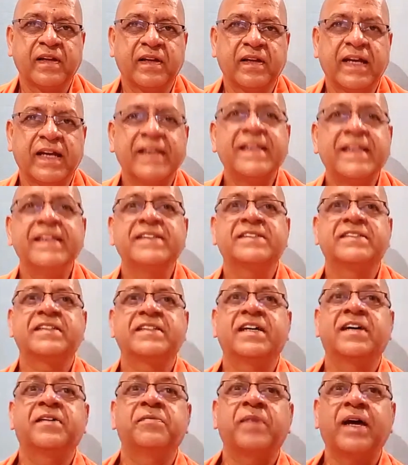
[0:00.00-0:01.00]
At least
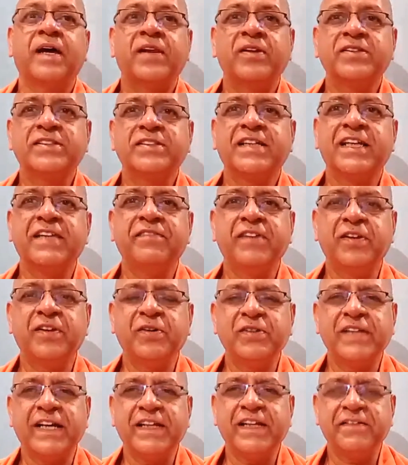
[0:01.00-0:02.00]
biologically we know
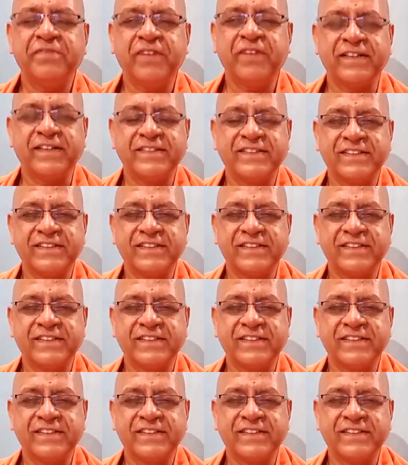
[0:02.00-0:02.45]
they are different.